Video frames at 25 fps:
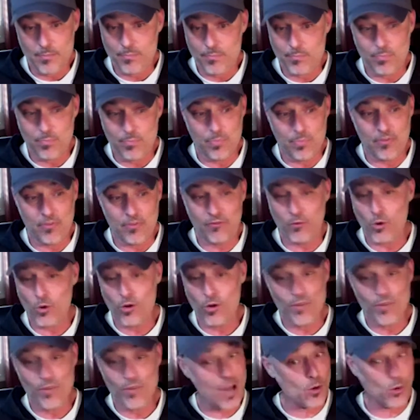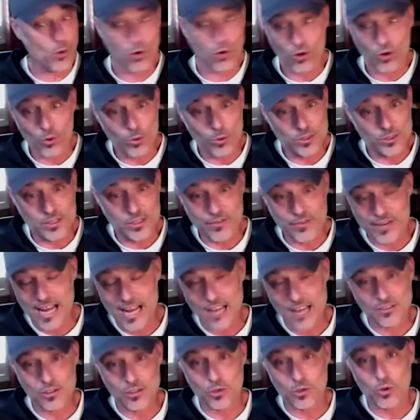before that order was even
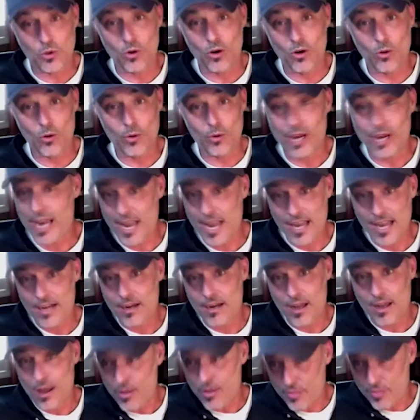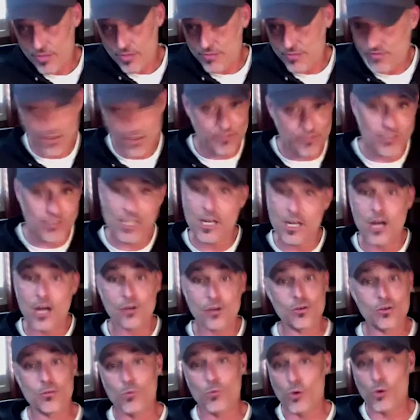out the door, we had
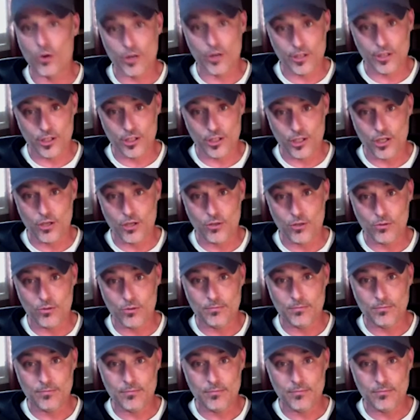1,500 more in the queue.